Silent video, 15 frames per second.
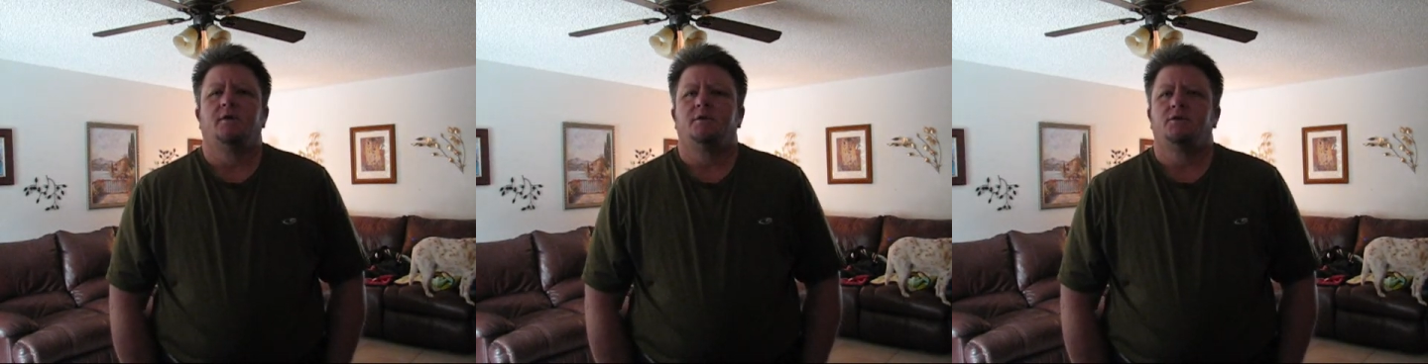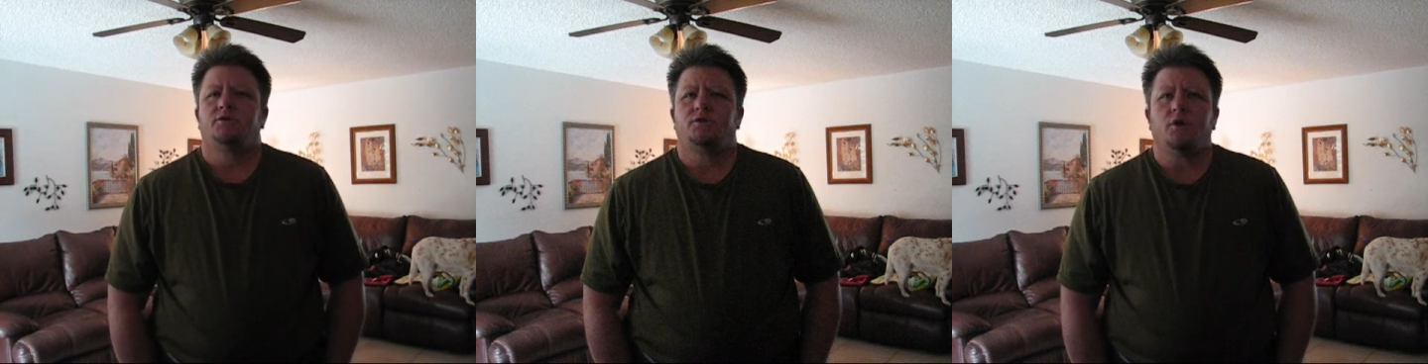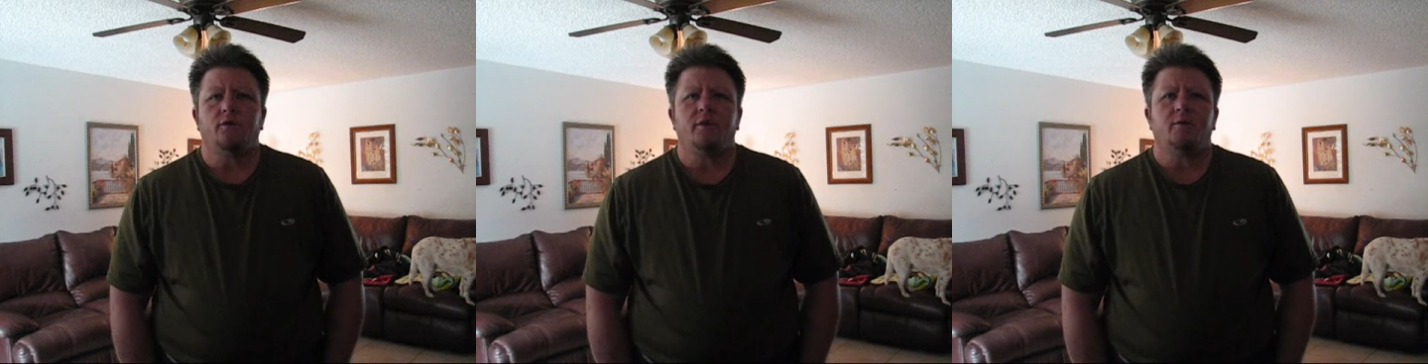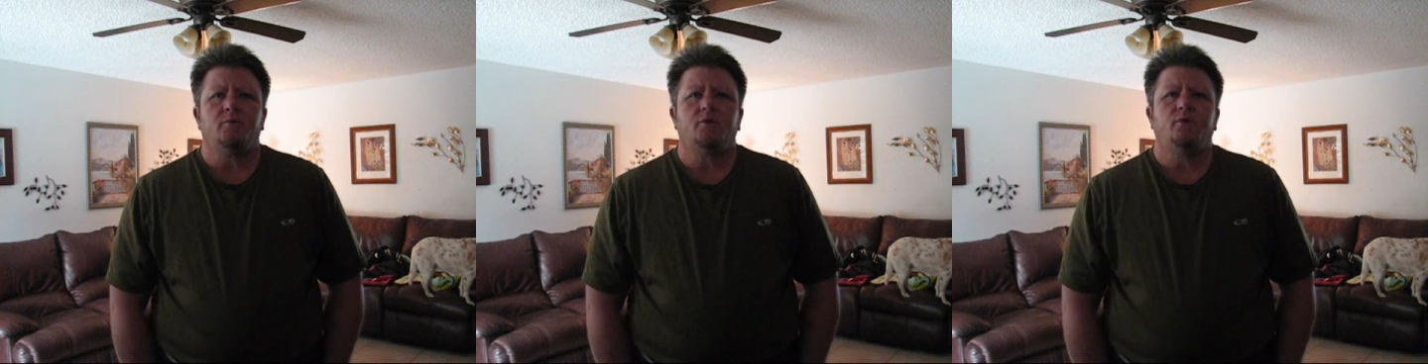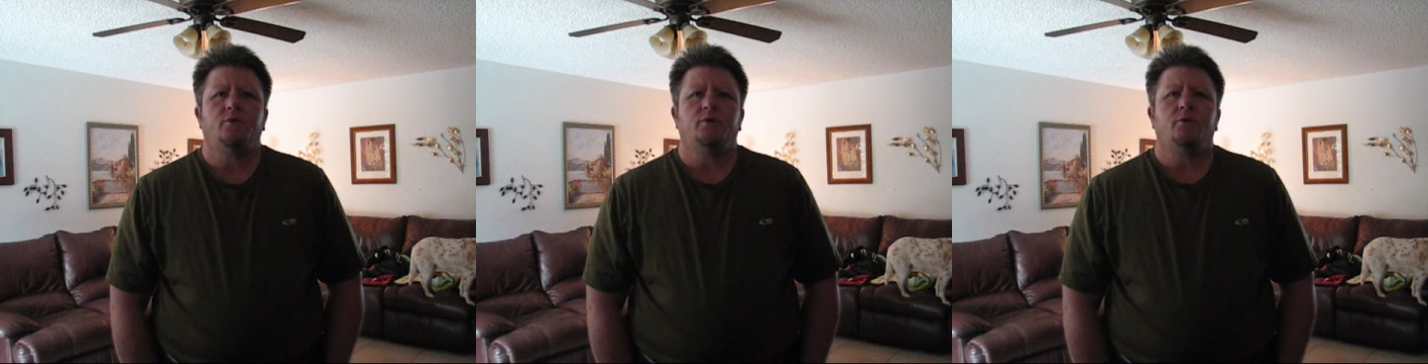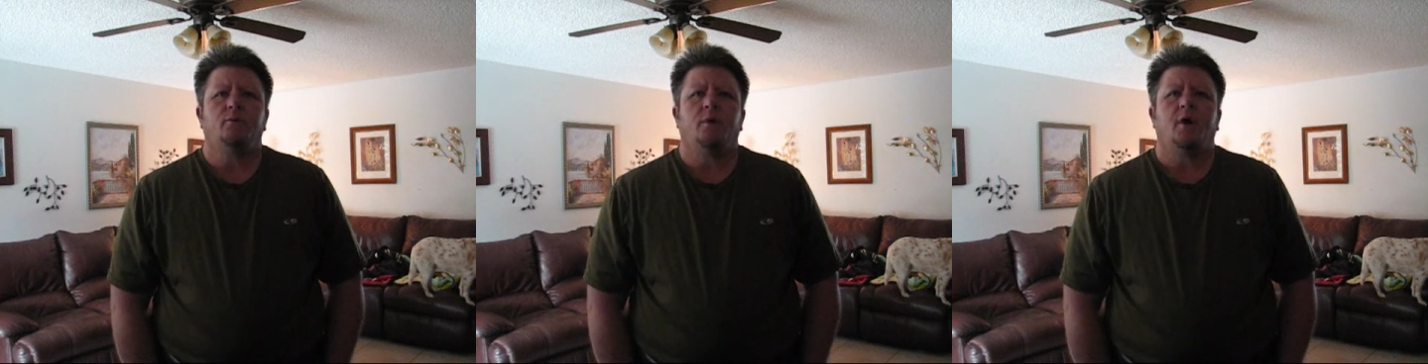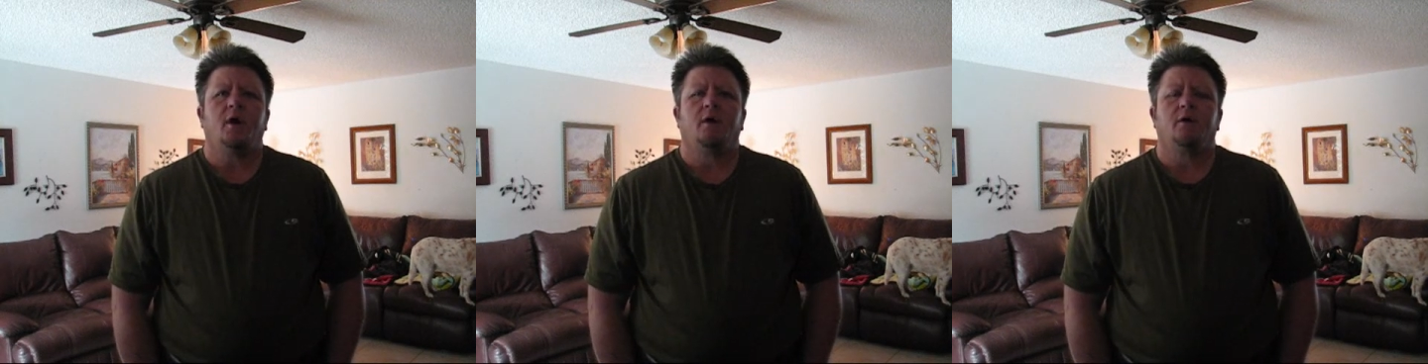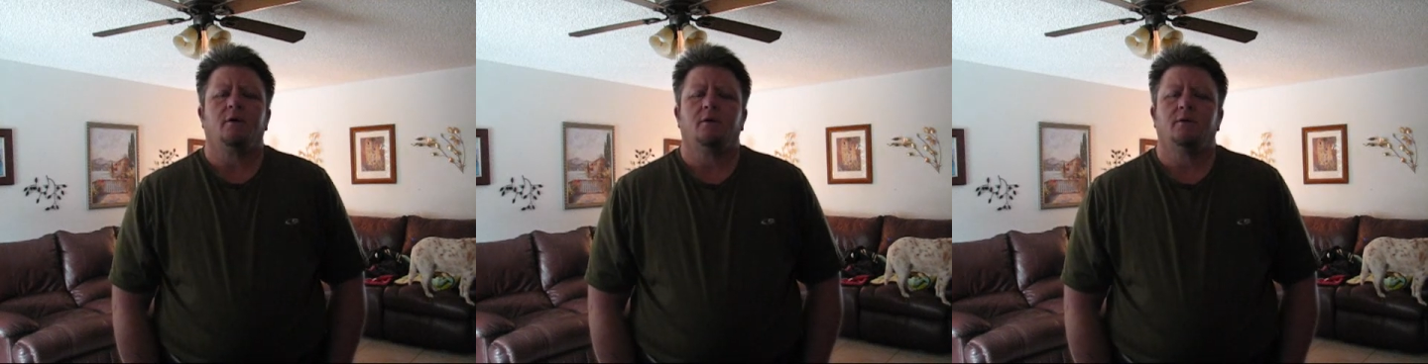Show them who you
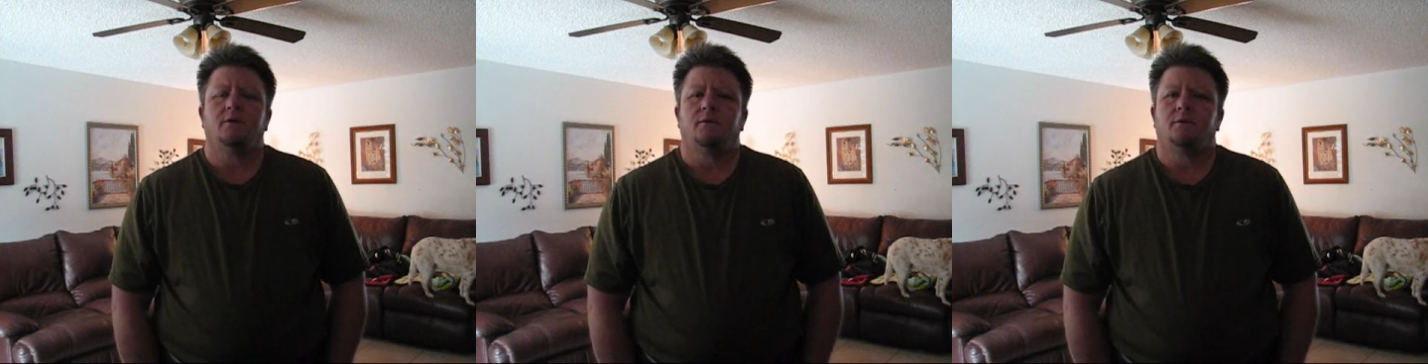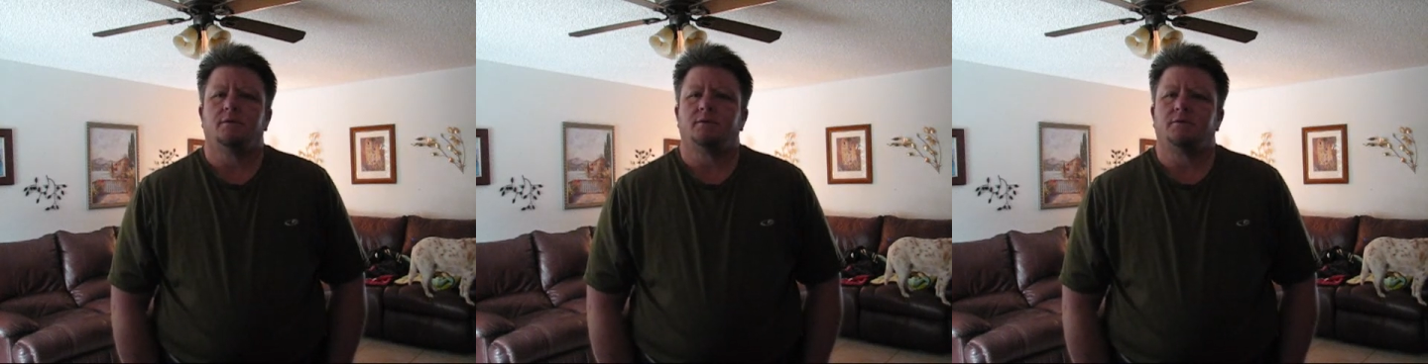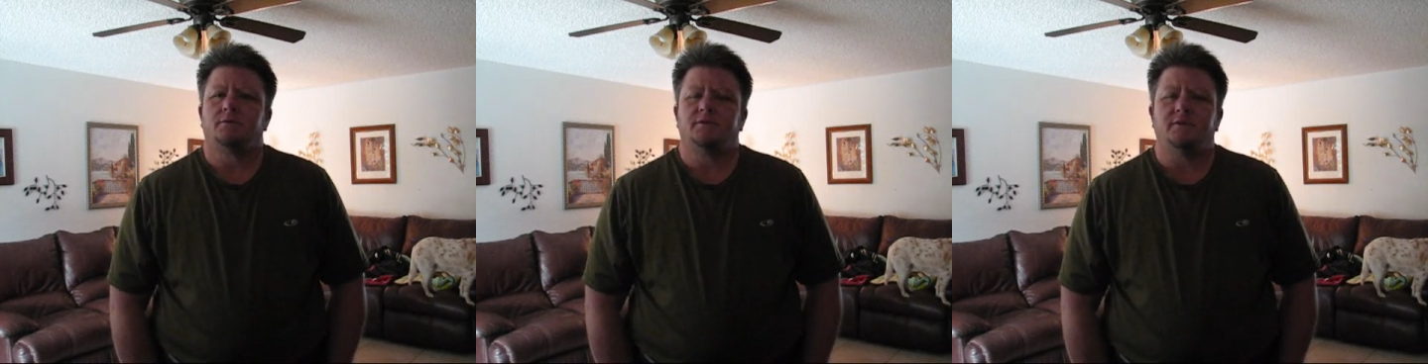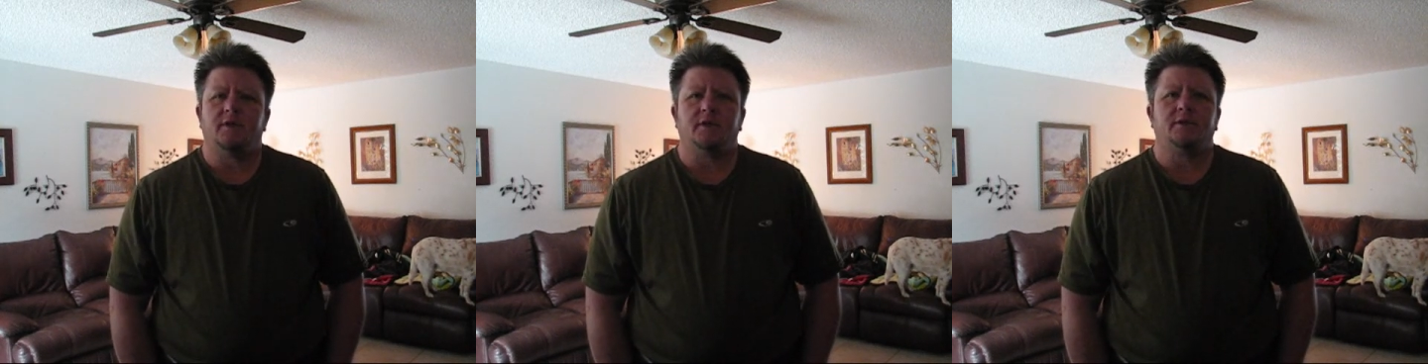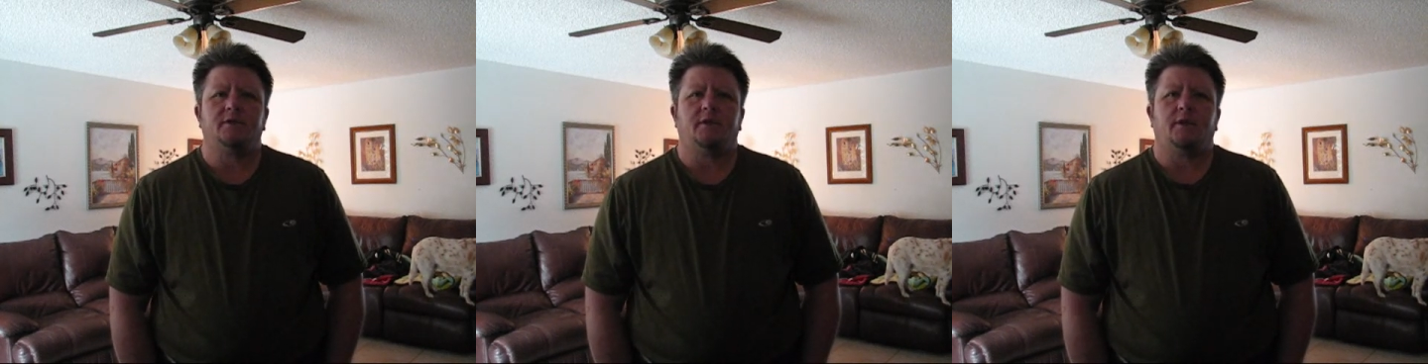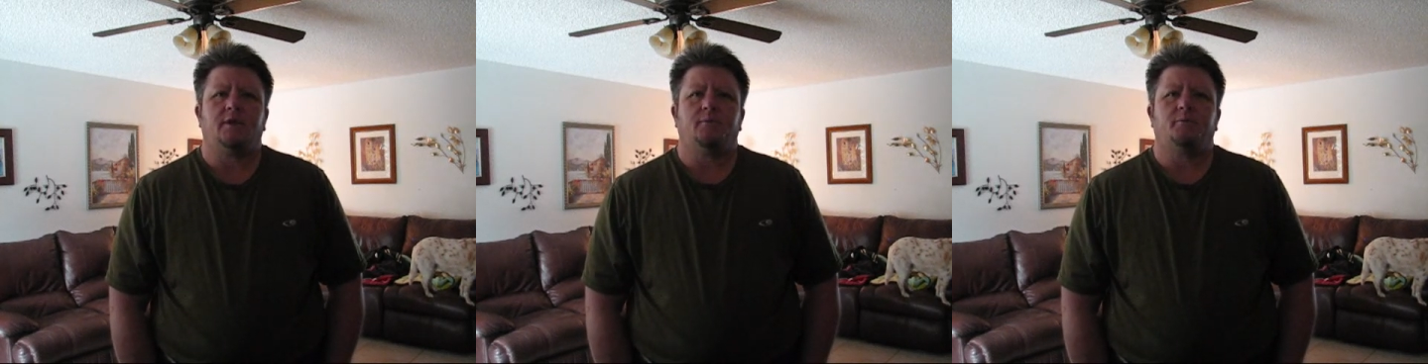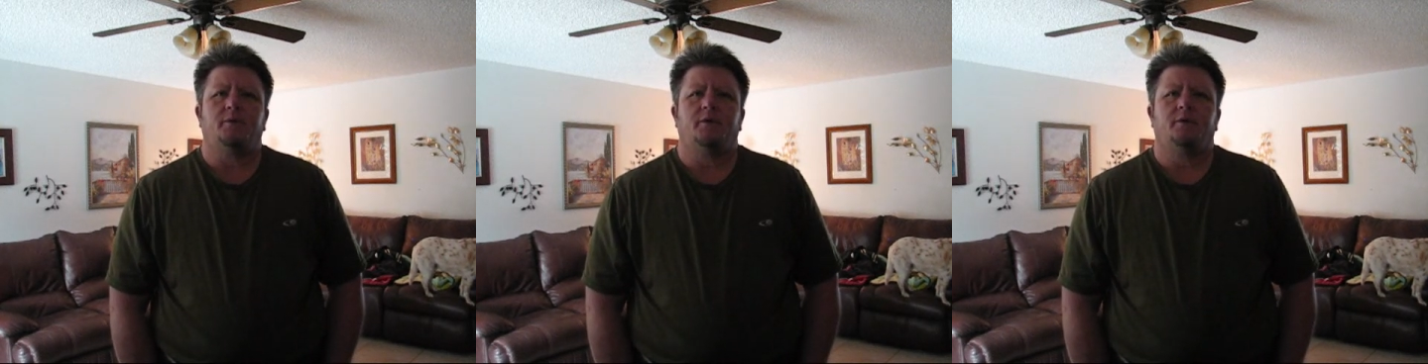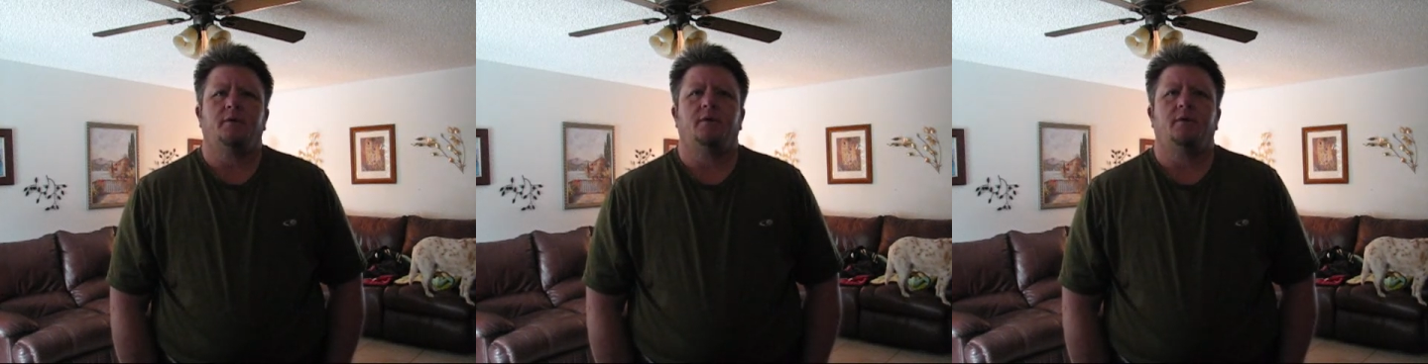are, dig deep,